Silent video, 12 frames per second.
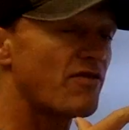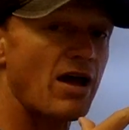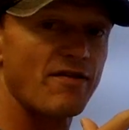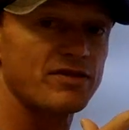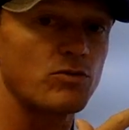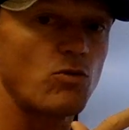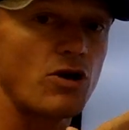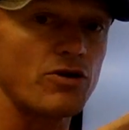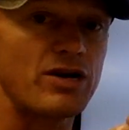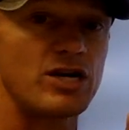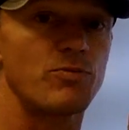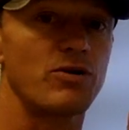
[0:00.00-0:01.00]
If I have some
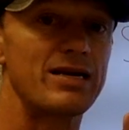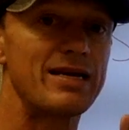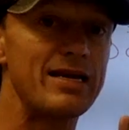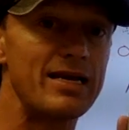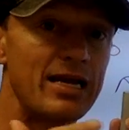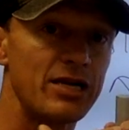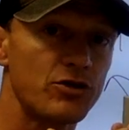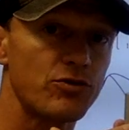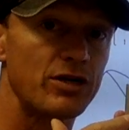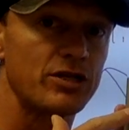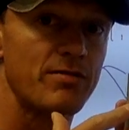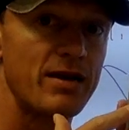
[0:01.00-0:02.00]
water, I need to put heat
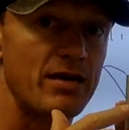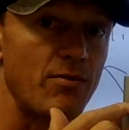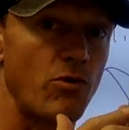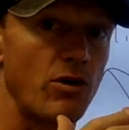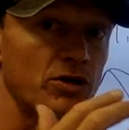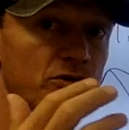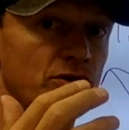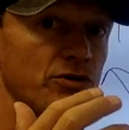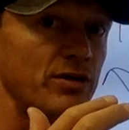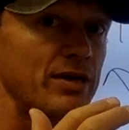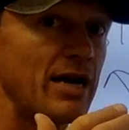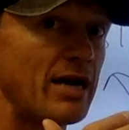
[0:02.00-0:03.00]
into it to make it boil and turn
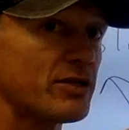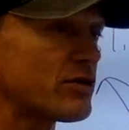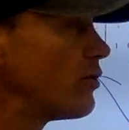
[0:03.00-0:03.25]
into a gas.